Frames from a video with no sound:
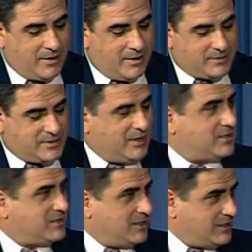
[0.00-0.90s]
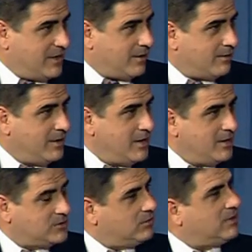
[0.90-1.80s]
Senate seat there. Yeah.
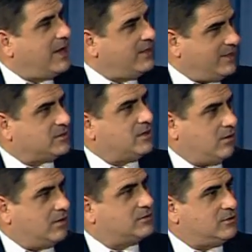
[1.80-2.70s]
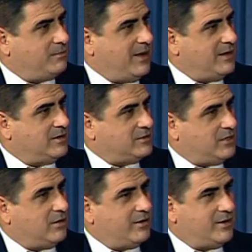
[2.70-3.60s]
So a lot of that's going to also depend is,
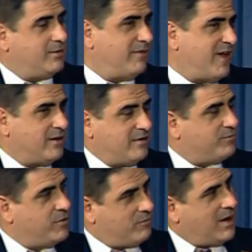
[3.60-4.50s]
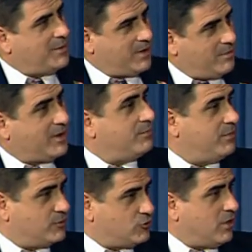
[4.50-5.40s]
in Nevada, if Mitt Romney can make a
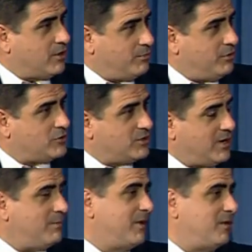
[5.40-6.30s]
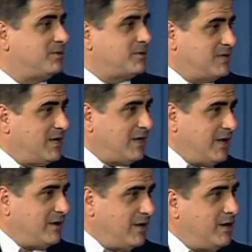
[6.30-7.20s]
stronger push, then that might help the Senate
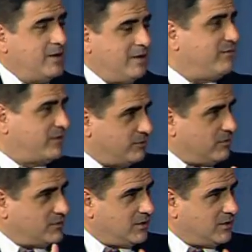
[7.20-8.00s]
candidate and vice versa.